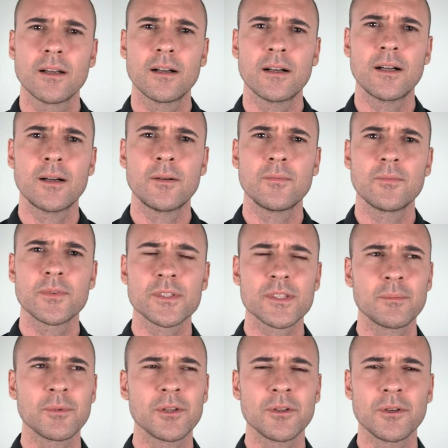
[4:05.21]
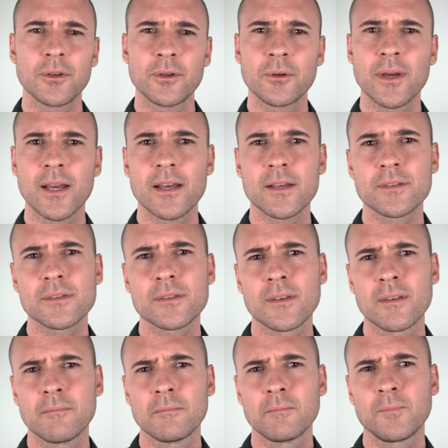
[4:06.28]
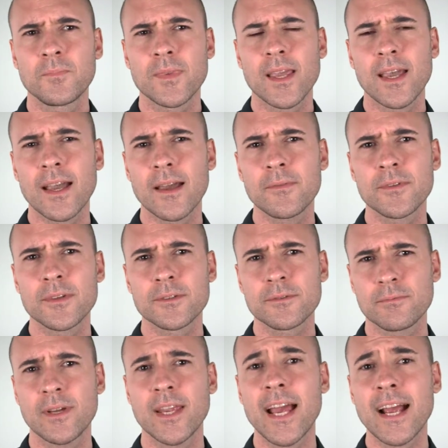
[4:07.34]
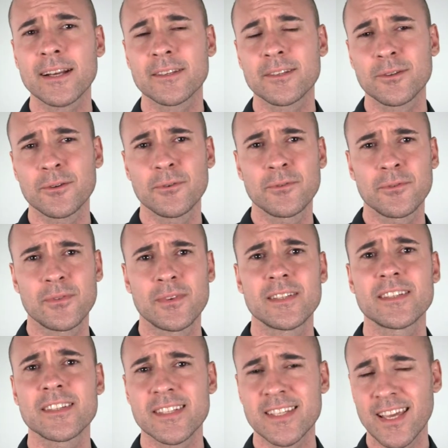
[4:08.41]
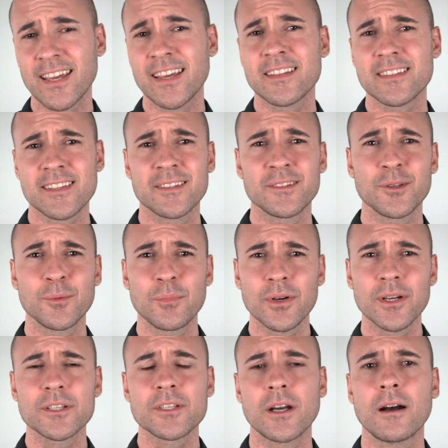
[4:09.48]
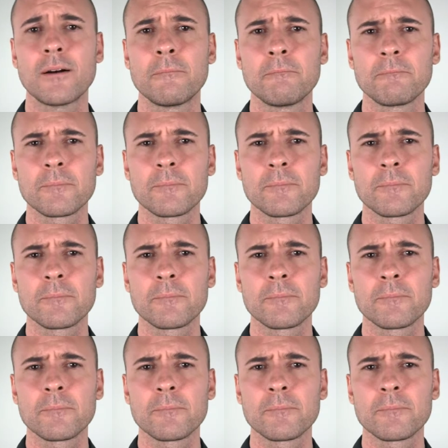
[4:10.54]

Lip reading: For someone who has had this reactive stance under pressure,